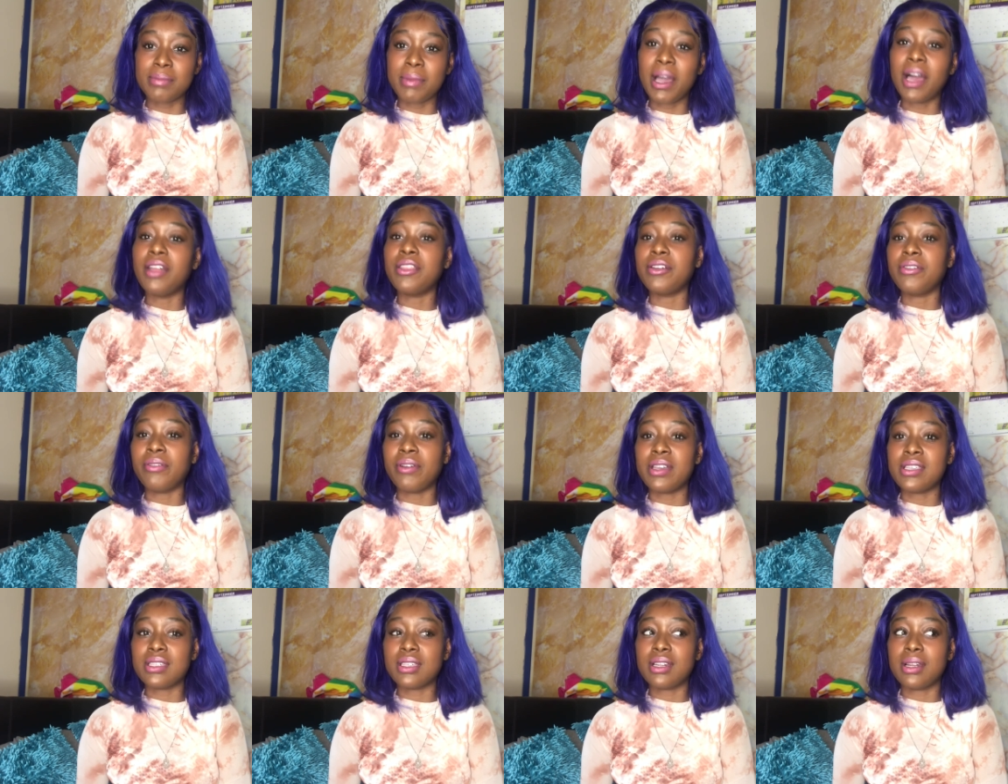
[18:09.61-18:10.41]
my other
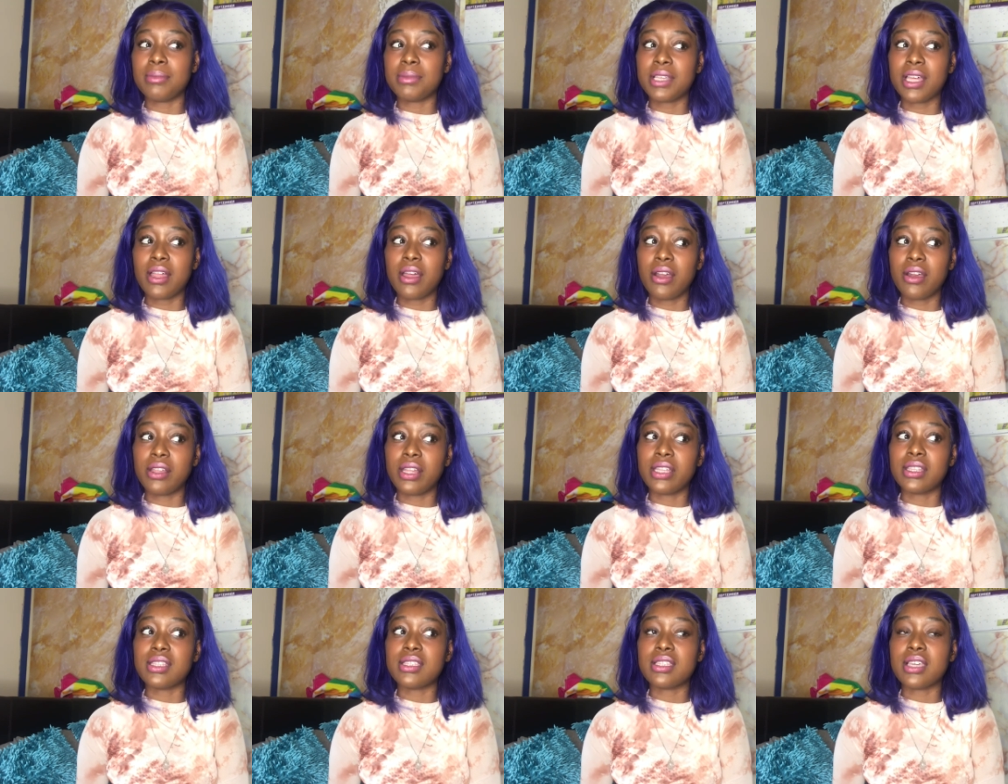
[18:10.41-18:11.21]
friend, and I'm telling her
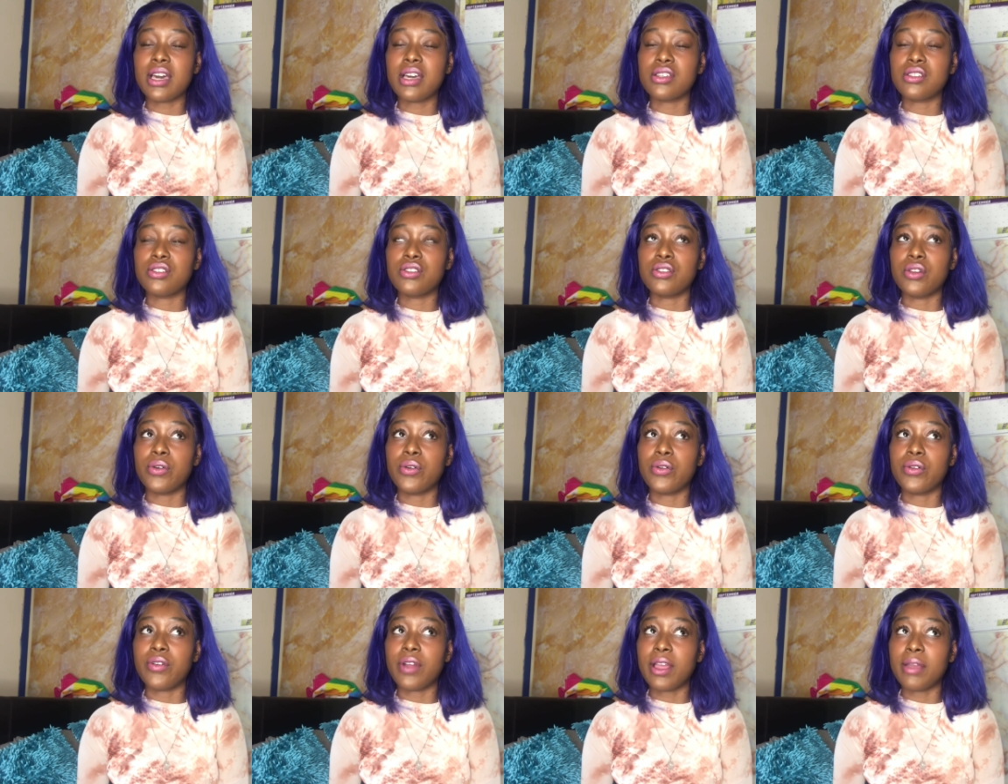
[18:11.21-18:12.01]
like this guy is so
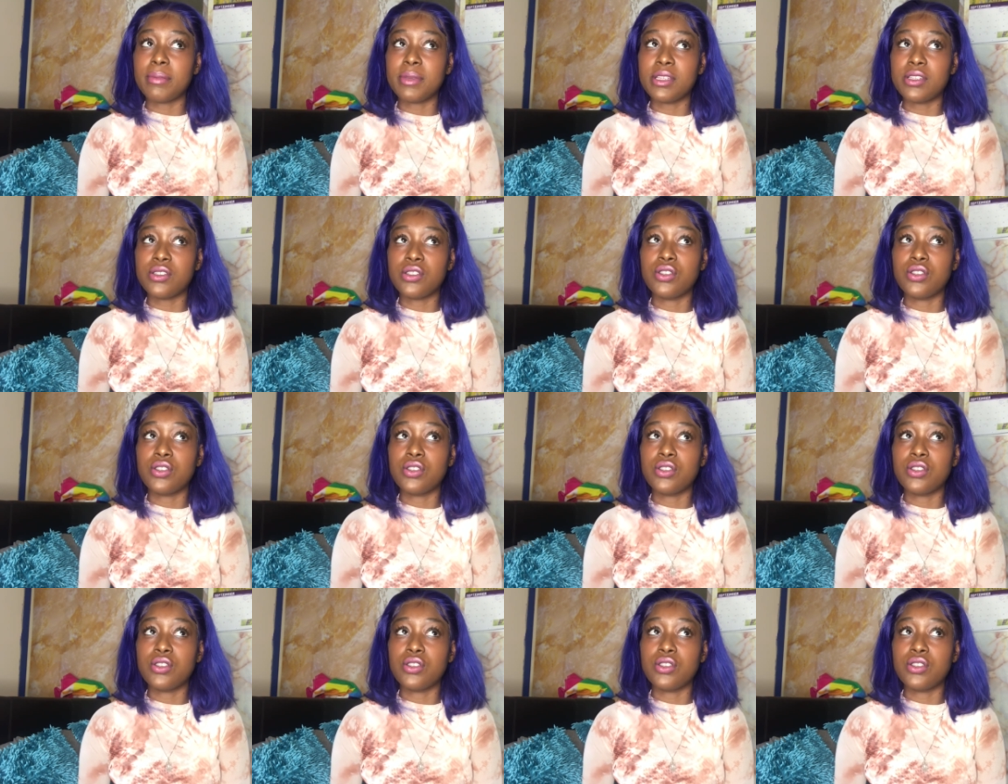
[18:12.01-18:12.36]
grimy,